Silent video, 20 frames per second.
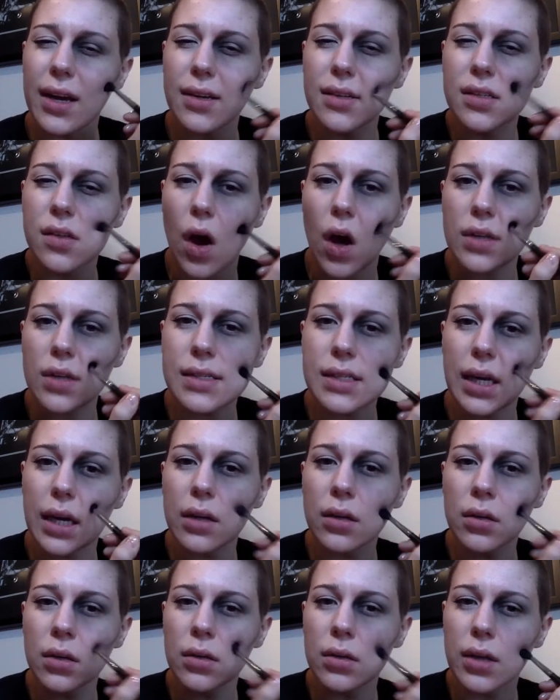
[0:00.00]

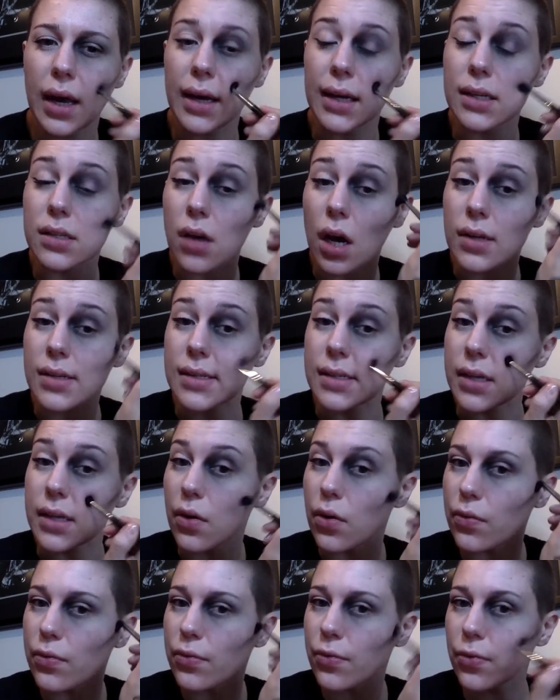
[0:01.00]
exhausting and
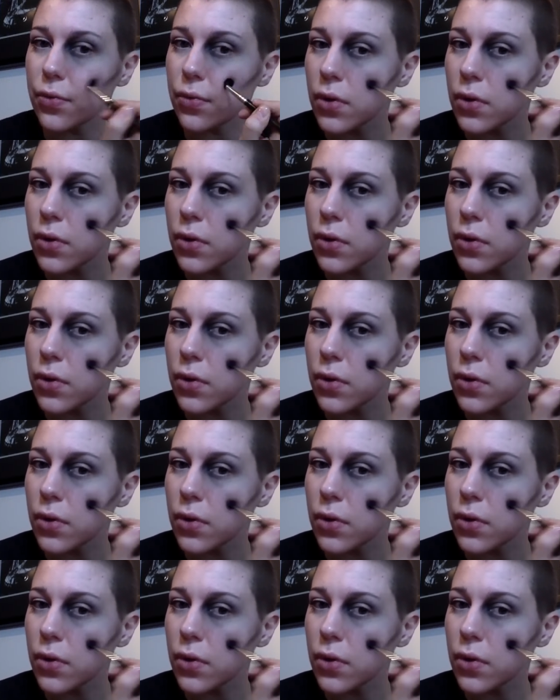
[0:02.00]
exhaustive